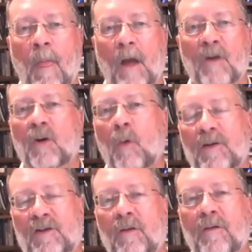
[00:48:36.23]
So while
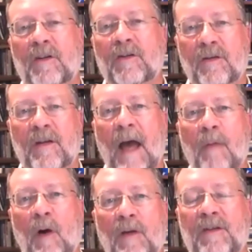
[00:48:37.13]
services are
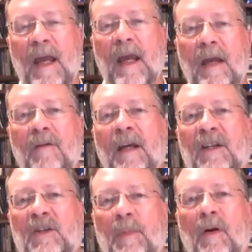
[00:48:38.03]
time well saved,
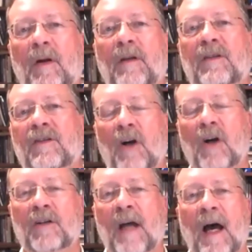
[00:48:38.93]
experiences
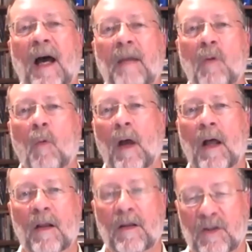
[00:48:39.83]
are time
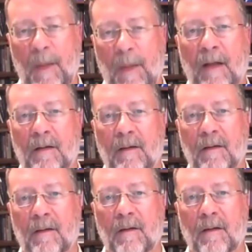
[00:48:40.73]
well spent.
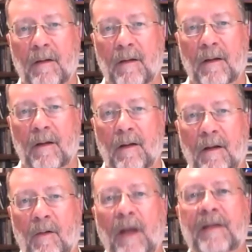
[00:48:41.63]

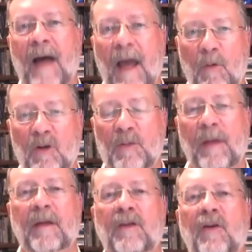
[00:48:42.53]
Right? Time well
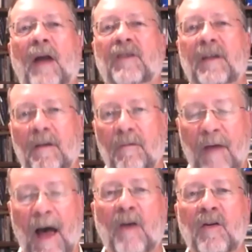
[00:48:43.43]
spent, that you actually
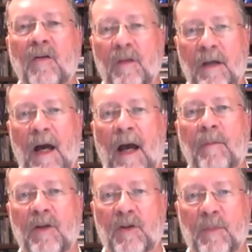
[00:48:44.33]
value the time
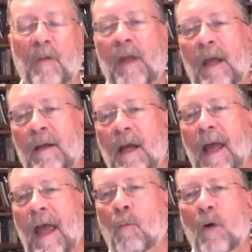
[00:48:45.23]
that you spend with.
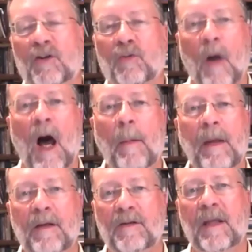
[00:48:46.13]
And what drama
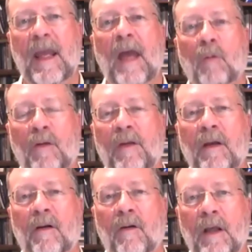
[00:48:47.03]
is again, what
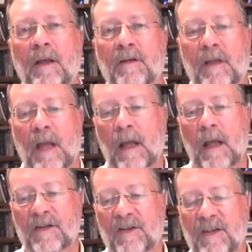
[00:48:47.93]
theater is again,
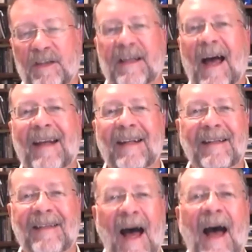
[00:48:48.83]
is
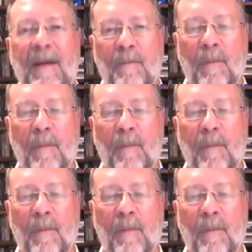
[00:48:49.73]
designing time.